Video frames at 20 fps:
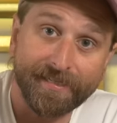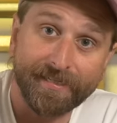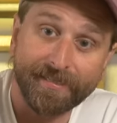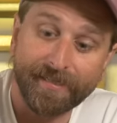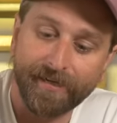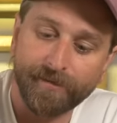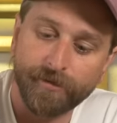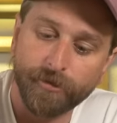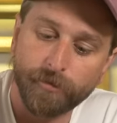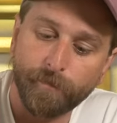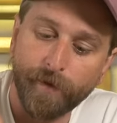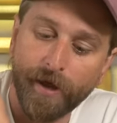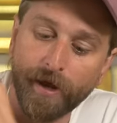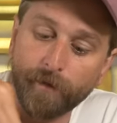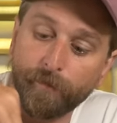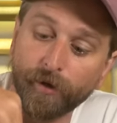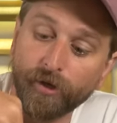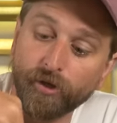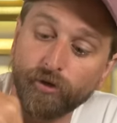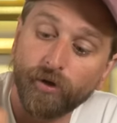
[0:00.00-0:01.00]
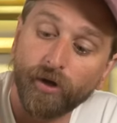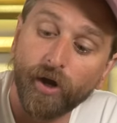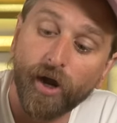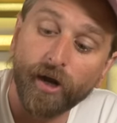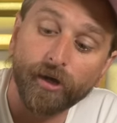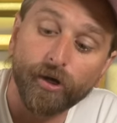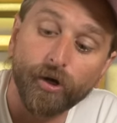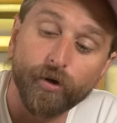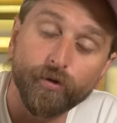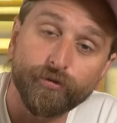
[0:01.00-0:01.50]
inside this bag, but you
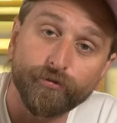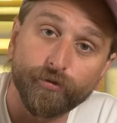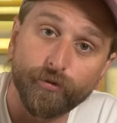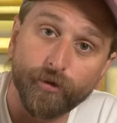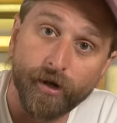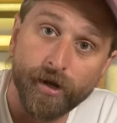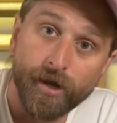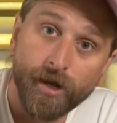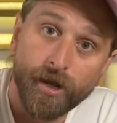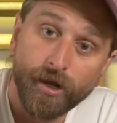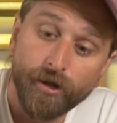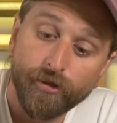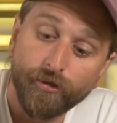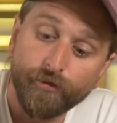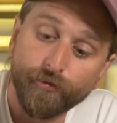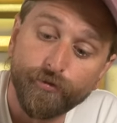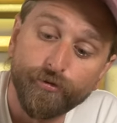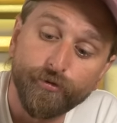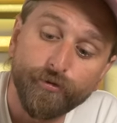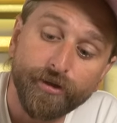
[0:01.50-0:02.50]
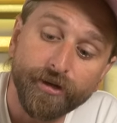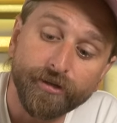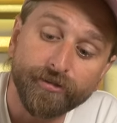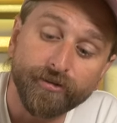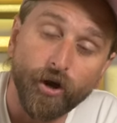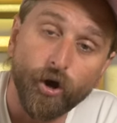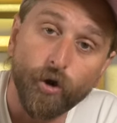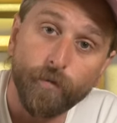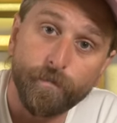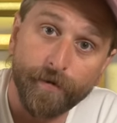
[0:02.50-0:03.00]
gotta go through it, through this
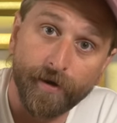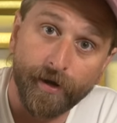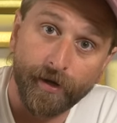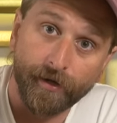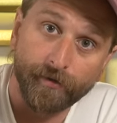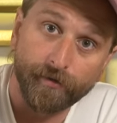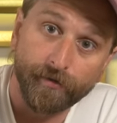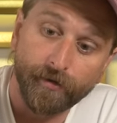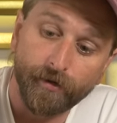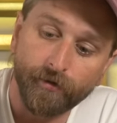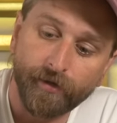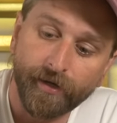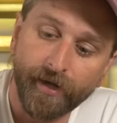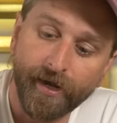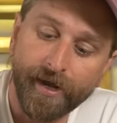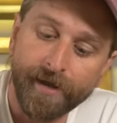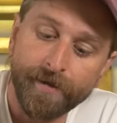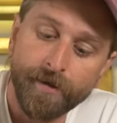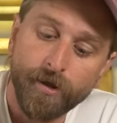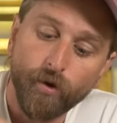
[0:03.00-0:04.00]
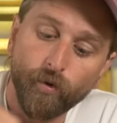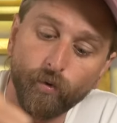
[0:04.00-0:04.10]
opening, okay?